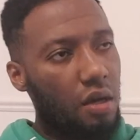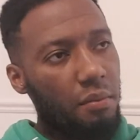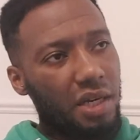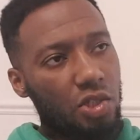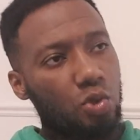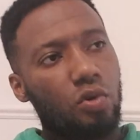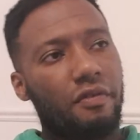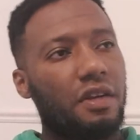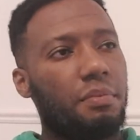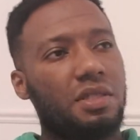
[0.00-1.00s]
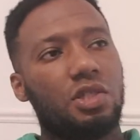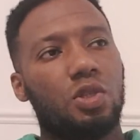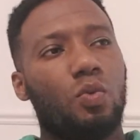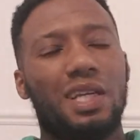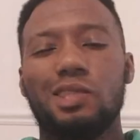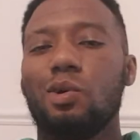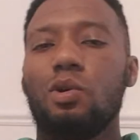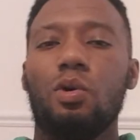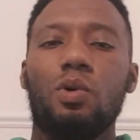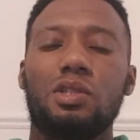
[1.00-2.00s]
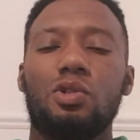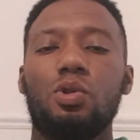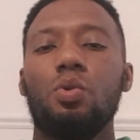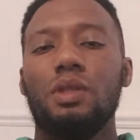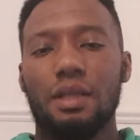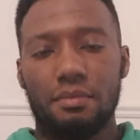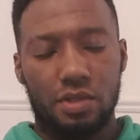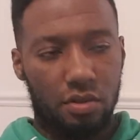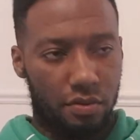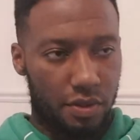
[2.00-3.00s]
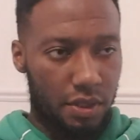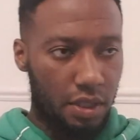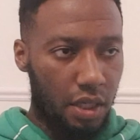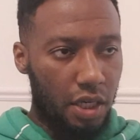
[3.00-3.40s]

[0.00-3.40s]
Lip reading: but they're sort of in a position where they don't know what to do with themselves.